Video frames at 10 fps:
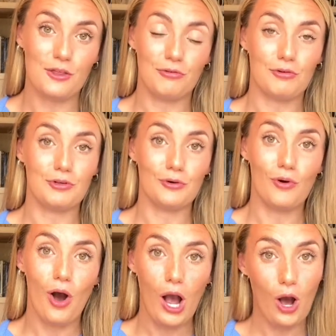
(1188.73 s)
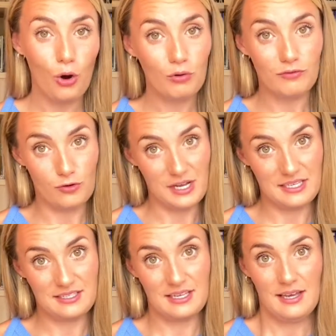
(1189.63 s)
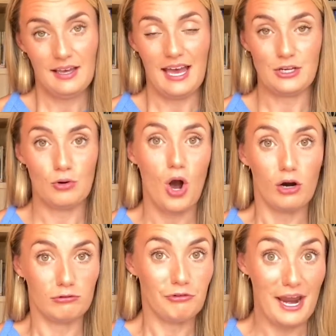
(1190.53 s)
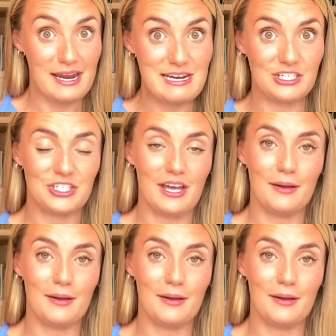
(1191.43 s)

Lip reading: through your whole voice and your whole range.